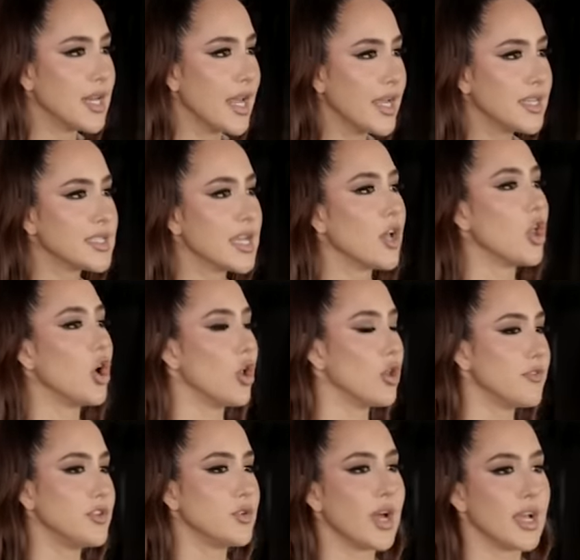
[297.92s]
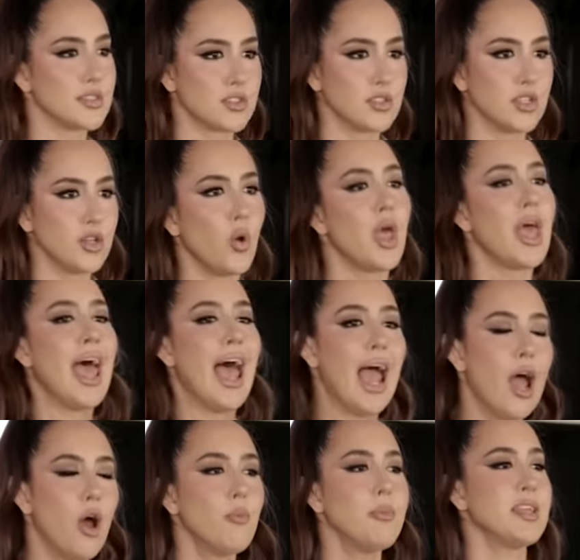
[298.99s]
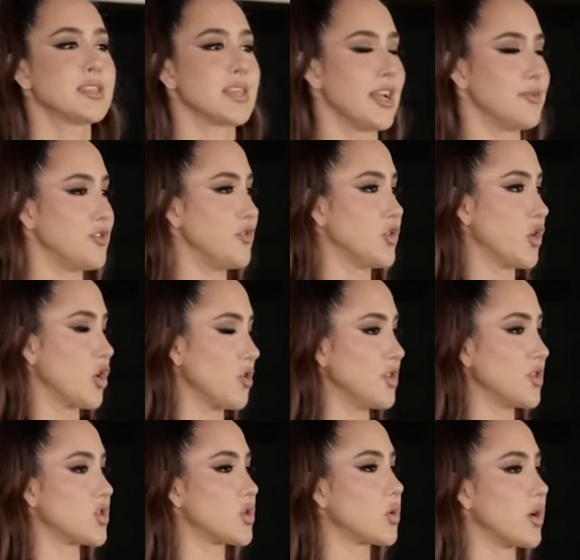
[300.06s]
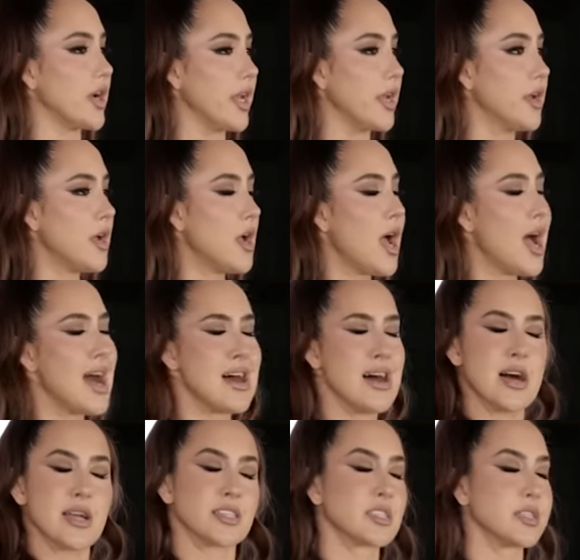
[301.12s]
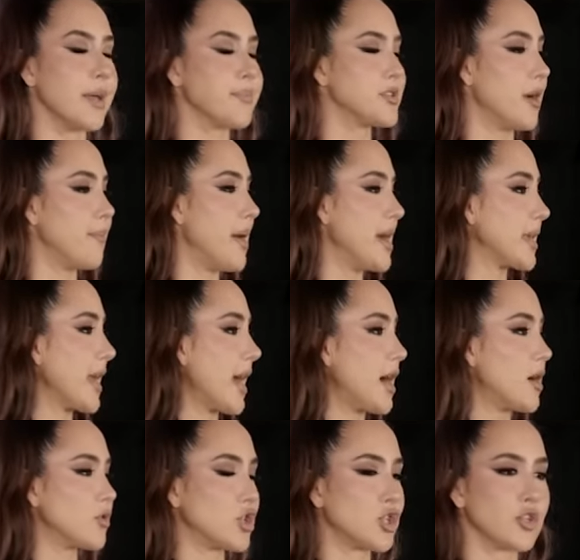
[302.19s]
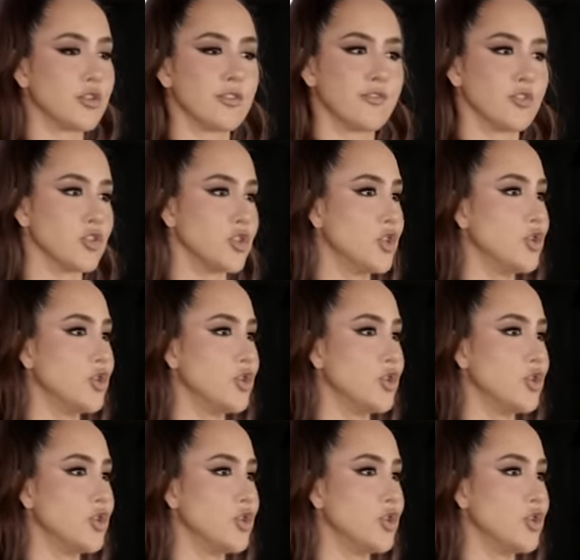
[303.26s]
today tell all of you guys to do. How many times have you heard this story? I slept on my couch for